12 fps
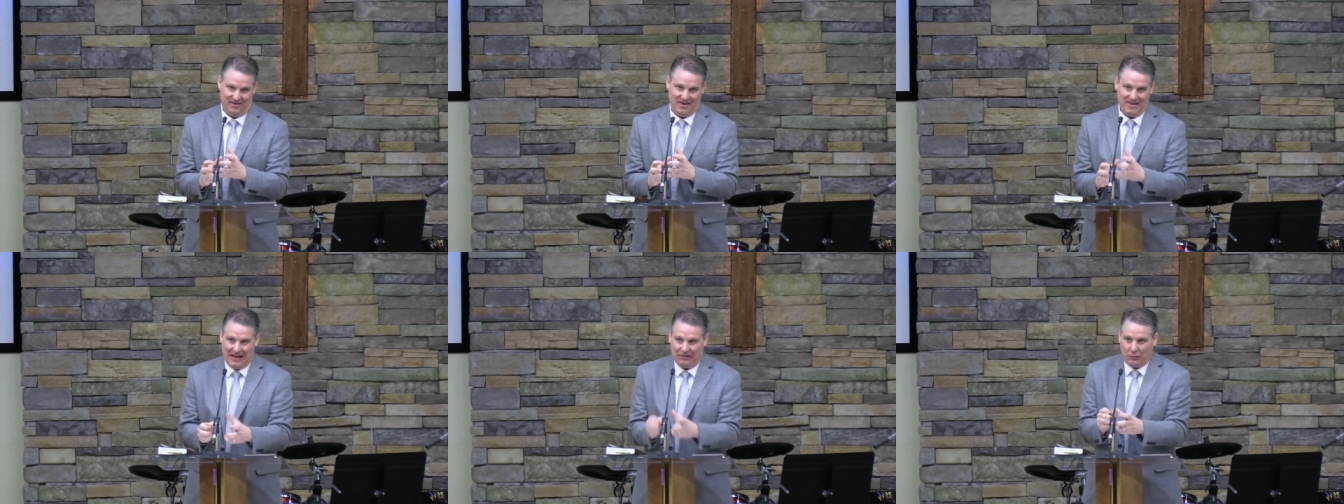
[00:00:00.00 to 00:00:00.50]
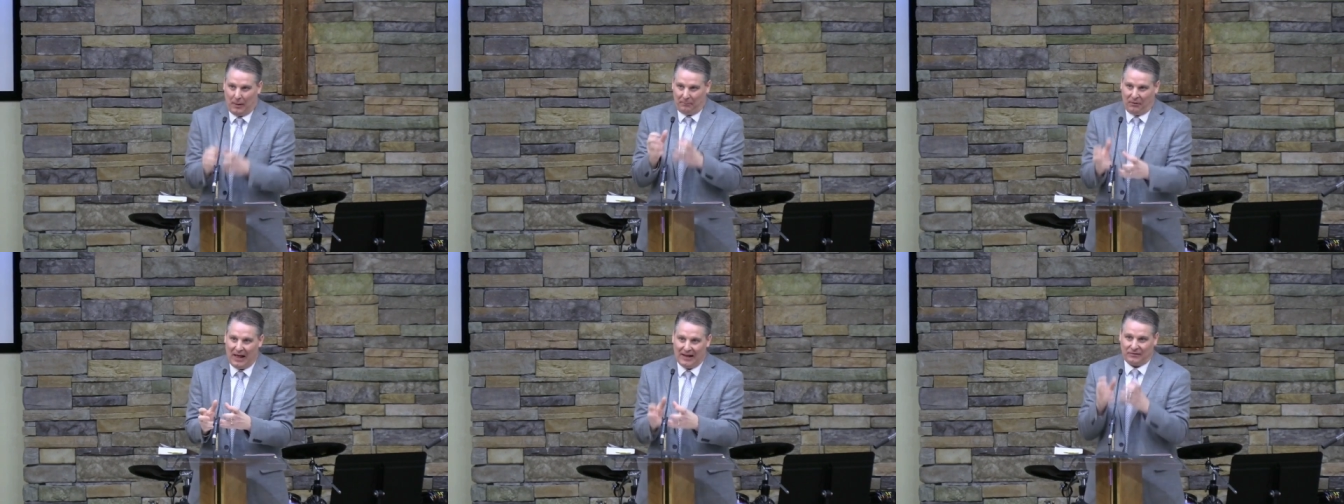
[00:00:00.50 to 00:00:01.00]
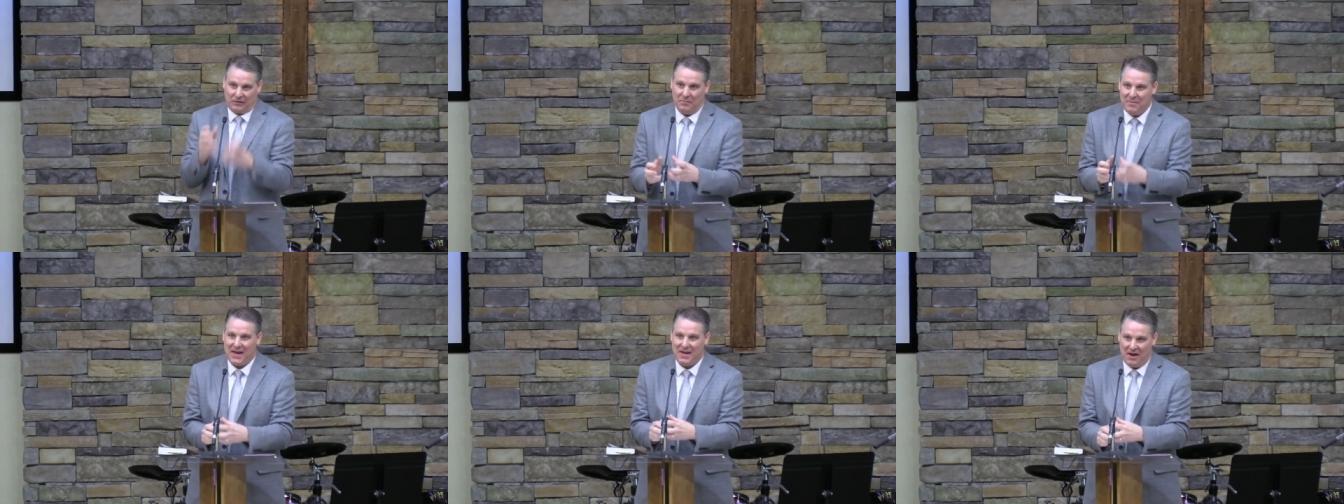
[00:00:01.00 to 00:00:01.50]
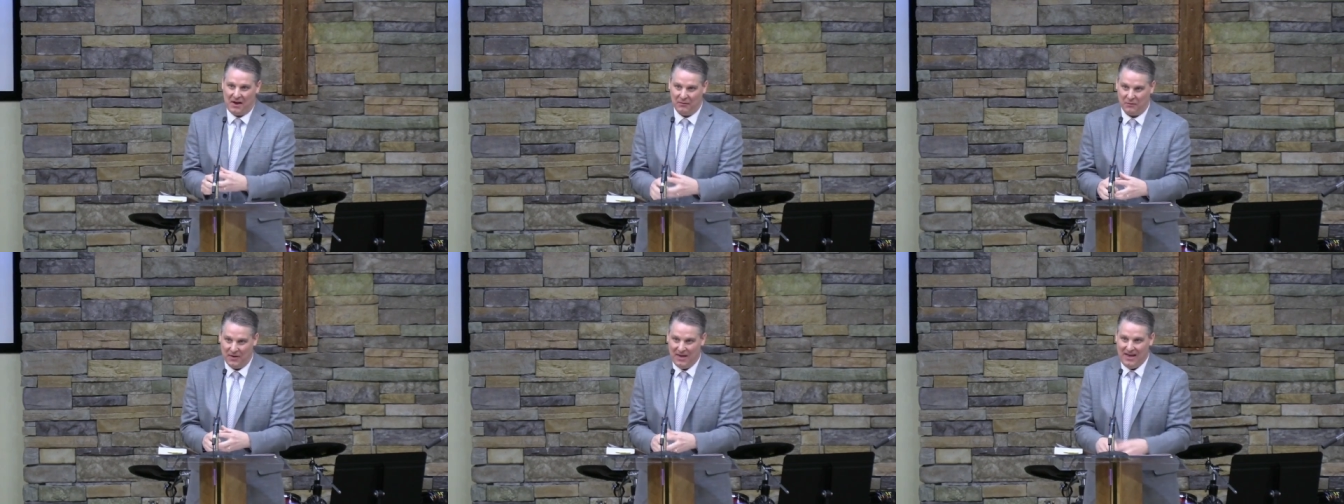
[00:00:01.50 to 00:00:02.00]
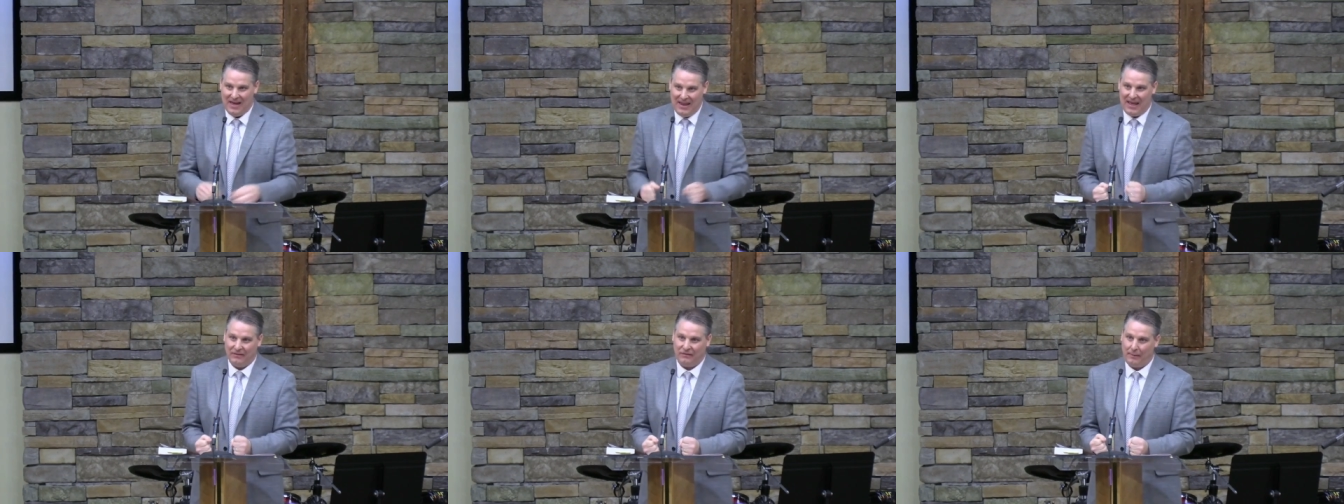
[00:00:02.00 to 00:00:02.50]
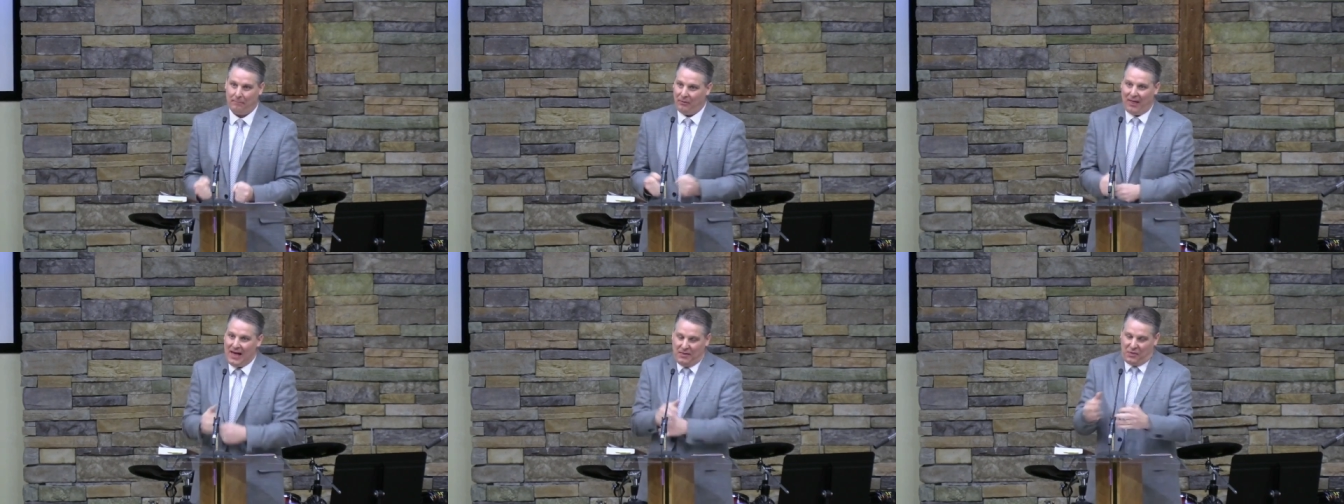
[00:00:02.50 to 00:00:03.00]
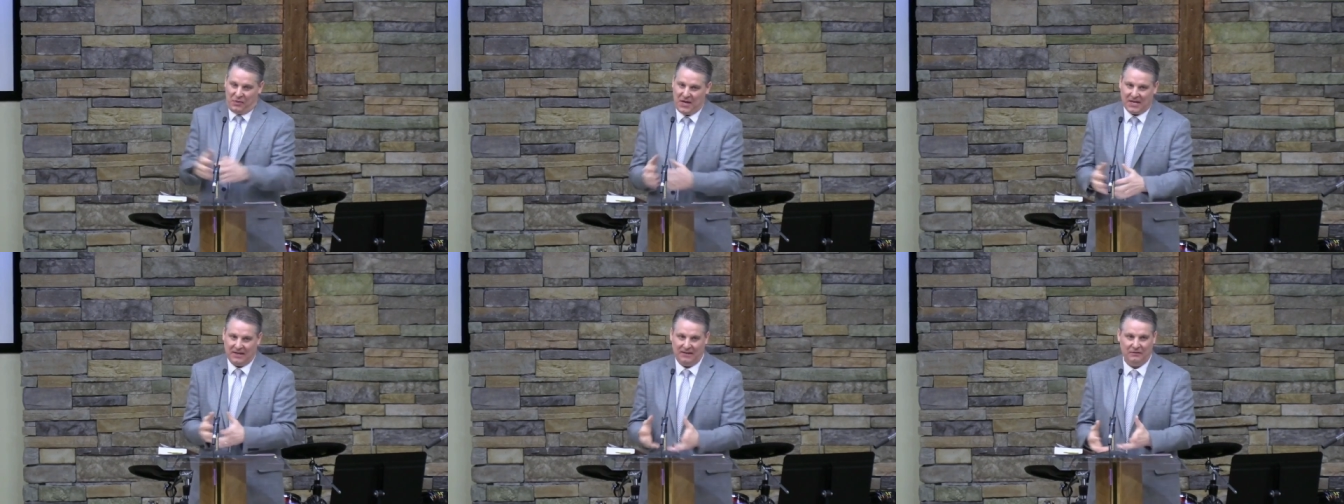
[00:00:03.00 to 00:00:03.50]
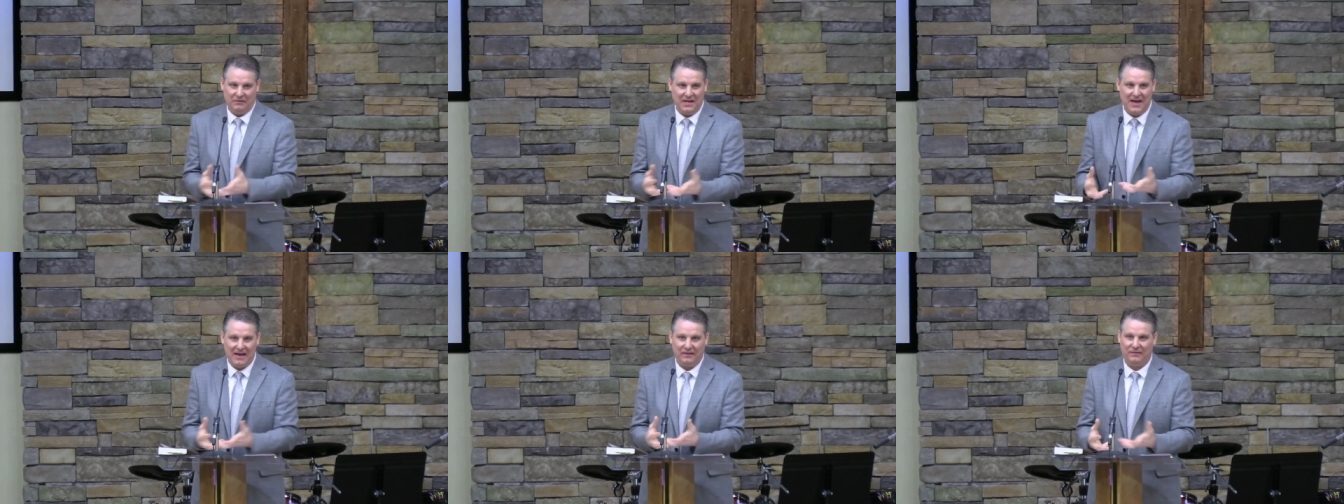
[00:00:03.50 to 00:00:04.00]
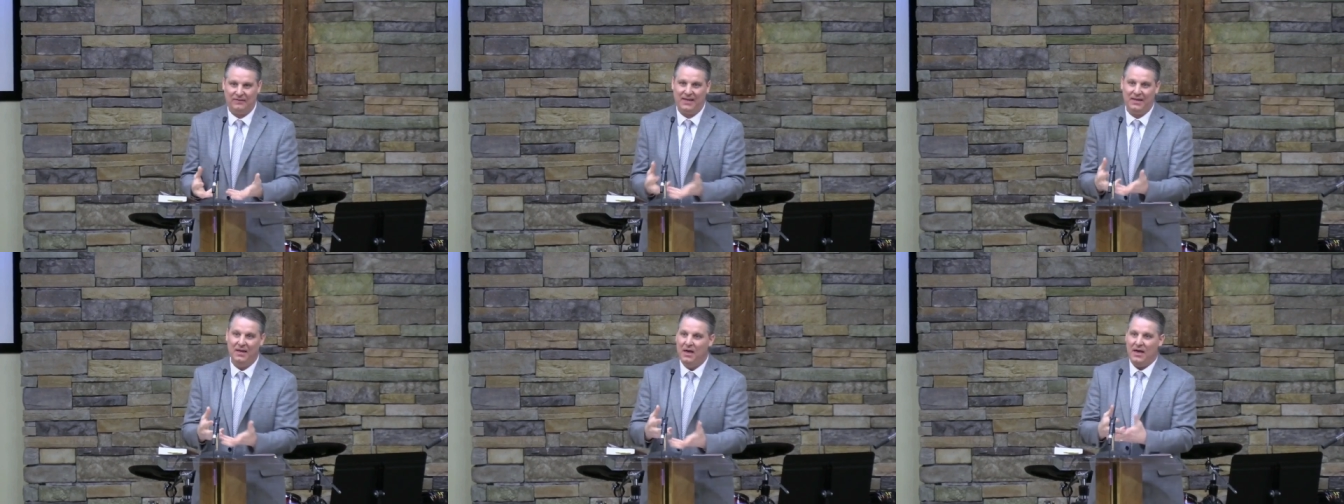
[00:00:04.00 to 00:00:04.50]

That's what plots are made of. And as the plot thickens and as the,